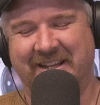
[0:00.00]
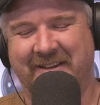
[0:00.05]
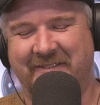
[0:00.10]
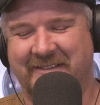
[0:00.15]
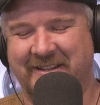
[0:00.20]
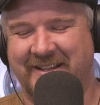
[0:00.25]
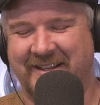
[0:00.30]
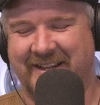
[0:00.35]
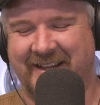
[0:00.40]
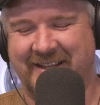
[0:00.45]
I'd love
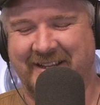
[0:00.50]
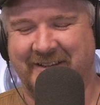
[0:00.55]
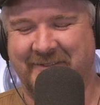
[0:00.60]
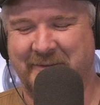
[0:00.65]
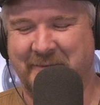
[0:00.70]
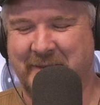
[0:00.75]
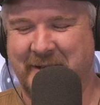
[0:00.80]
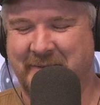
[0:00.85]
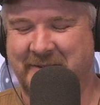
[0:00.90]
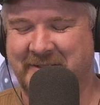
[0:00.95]

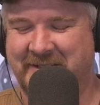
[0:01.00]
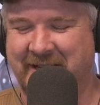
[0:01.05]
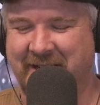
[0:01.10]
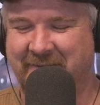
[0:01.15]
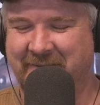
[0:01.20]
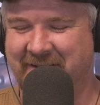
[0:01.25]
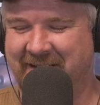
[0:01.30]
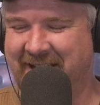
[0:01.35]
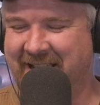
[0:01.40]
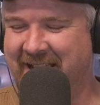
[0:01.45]
to be able to chat
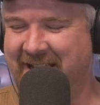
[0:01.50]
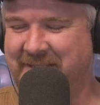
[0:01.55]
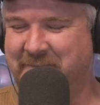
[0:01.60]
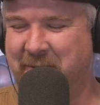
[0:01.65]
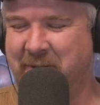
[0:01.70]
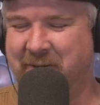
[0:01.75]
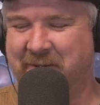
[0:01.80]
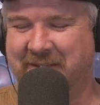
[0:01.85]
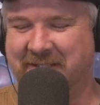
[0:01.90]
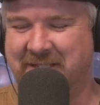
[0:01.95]
with you guys
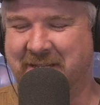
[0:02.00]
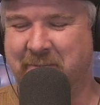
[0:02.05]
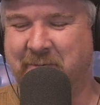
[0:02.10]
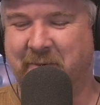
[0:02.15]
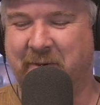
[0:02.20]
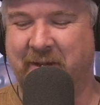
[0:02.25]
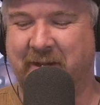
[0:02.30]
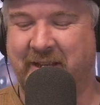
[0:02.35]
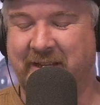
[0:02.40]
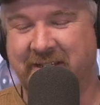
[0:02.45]
both at some
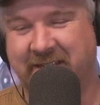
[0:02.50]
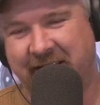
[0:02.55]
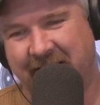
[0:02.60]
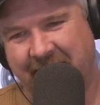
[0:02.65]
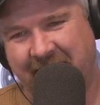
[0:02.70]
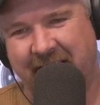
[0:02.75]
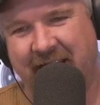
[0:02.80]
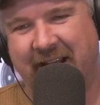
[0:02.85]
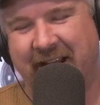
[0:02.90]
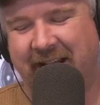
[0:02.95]
point, because
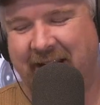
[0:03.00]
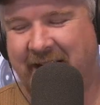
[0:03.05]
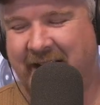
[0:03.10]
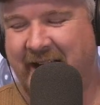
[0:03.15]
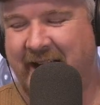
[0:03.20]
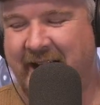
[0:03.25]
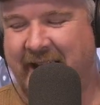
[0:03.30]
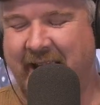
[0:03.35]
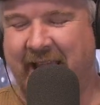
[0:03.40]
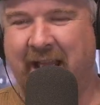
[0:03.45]

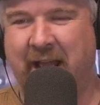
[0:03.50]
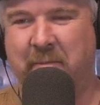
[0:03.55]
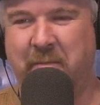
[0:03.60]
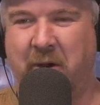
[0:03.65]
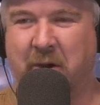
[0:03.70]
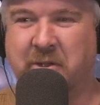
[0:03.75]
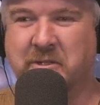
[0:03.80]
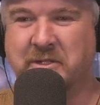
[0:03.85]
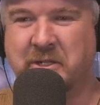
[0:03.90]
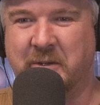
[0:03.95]
I am
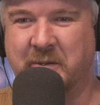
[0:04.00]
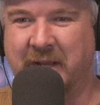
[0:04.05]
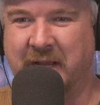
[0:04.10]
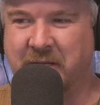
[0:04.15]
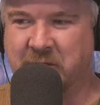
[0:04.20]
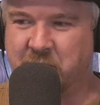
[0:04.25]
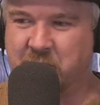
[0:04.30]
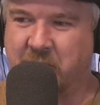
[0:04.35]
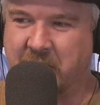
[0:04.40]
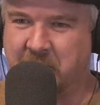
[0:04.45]
also a
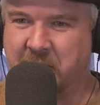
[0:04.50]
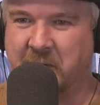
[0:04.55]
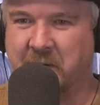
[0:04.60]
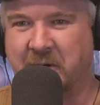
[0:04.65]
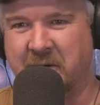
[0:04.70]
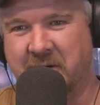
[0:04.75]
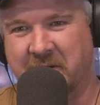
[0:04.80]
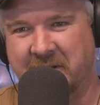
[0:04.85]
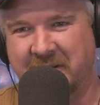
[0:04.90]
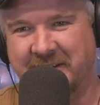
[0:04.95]

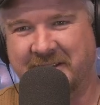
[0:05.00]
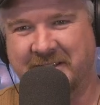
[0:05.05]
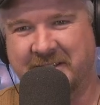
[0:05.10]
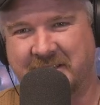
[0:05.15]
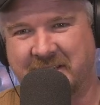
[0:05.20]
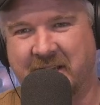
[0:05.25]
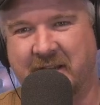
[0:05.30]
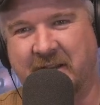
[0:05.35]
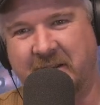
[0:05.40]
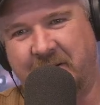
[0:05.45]
drummer
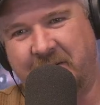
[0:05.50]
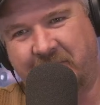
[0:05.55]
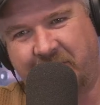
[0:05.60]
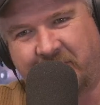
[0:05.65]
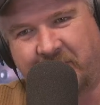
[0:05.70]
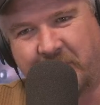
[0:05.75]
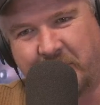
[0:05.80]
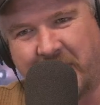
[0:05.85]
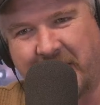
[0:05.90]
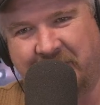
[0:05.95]
son
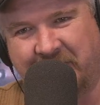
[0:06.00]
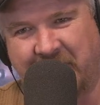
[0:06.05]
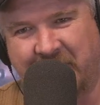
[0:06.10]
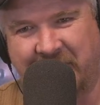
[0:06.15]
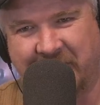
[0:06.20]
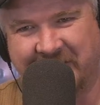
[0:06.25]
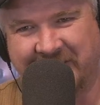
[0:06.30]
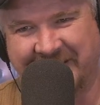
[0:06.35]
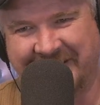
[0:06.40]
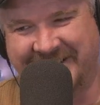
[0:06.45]
for my
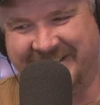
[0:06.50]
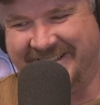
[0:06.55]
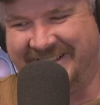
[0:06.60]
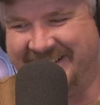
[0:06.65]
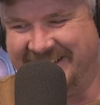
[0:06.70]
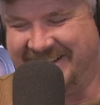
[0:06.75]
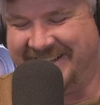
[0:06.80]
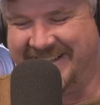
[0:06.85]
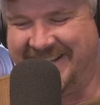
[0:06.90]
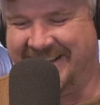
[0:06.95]
father.
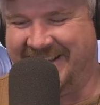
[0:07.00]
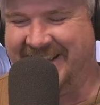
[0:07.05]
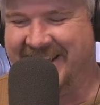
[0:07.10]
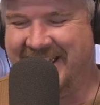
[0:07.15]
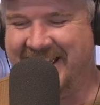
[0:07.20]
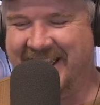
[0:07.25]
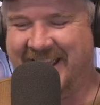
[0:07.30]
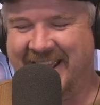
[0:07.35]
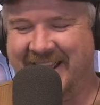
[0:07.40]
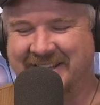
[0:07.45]

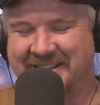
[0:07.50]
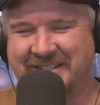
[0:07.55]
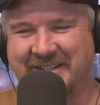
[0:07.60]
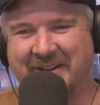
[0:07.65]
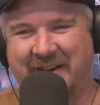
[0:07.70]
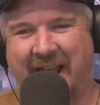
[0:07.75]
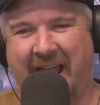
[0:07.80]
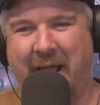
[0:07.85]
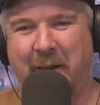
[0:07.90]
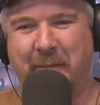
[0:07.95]
And
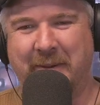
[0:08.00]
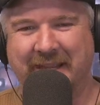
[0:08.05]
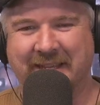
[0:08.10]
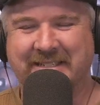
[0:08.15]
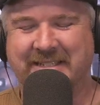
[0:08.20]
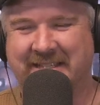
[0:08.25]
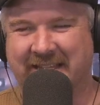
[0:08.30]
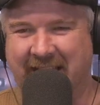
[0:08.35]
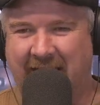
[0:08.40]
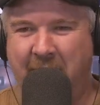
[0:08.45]
so how
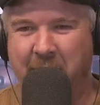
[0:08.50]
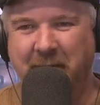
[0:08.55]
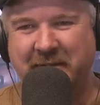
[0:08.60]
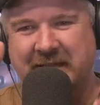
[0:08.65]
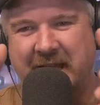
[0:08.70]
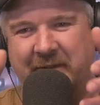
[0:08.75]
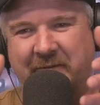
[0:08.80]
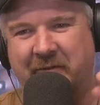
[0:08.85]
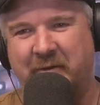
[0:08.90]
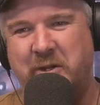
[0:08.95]
is
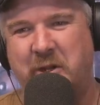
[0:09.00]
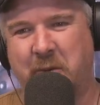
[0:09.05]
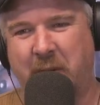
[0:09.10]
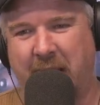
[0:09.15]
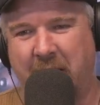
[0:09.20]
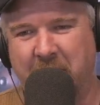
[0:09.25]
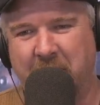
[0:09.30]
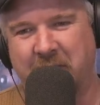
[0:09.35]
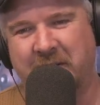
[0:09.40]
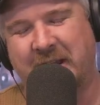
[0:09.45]
that for you?
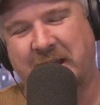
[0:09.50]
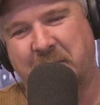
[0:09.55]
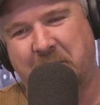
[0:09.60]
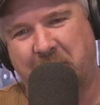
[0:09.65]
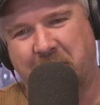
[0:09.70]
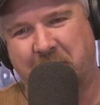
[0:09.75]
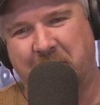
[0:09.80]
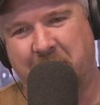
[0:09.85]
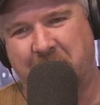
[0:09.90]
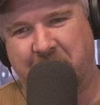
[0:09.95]
How do you like
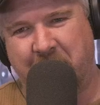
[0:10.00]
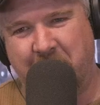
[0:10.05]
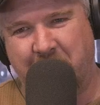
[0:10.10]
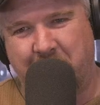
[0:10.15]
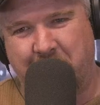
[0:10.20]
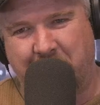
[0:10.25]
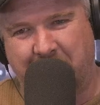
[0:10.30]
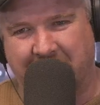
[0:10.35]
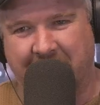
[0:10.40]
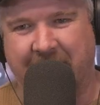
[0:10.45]

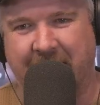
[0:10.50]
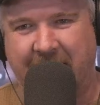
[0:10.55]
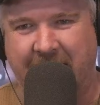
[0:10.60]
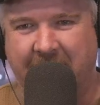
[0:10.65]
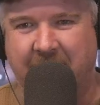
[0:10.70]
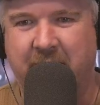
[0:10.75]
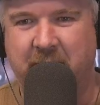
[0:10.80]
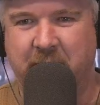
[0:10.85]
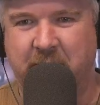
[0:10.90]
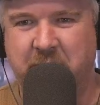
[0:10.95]

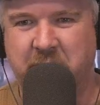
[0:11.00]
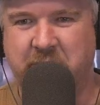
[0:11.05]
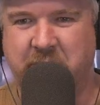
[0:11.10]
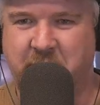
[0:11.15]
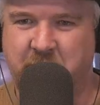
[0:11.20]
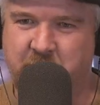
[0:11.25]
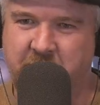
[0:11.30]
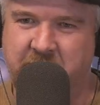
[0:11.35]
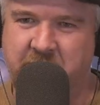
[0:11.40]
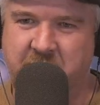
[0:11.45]
playing
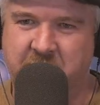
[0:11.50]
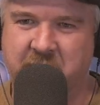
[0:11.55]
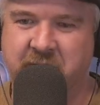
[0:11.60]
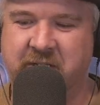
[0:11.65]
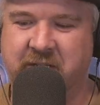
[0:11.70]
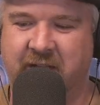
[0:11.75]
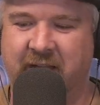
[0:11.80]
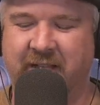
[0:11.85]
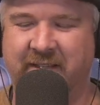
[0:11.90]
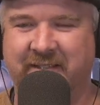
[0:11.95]
music with your
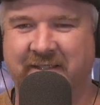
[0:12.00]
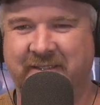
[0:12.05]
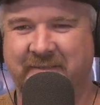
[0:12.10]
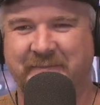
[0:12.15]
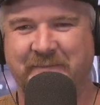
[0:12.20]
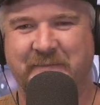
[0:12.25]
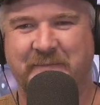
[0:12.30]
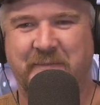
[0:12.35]
son?